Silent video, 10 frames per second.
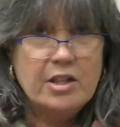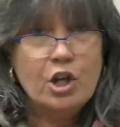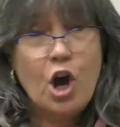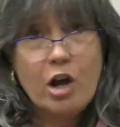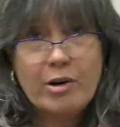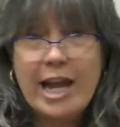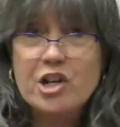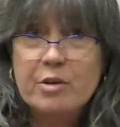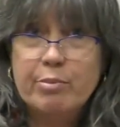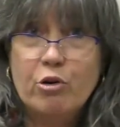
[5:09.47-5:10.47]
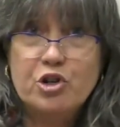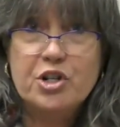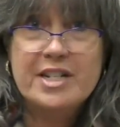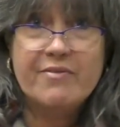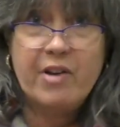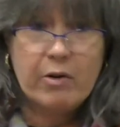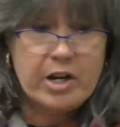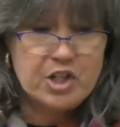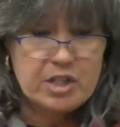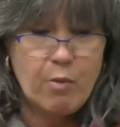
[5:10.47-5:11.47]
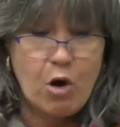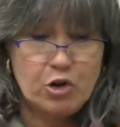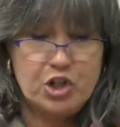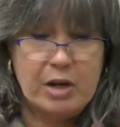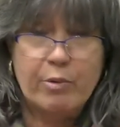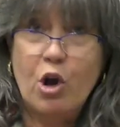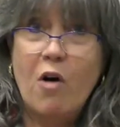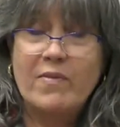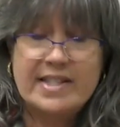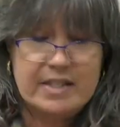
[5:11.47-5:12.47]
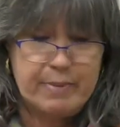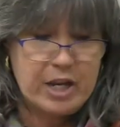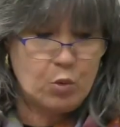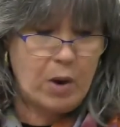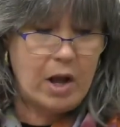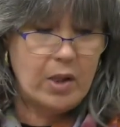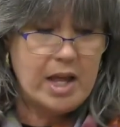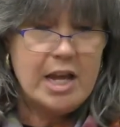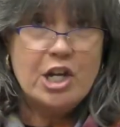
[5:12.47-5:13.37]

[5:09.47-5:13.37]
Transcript: The congregation purchased a very small ship called the Speedwell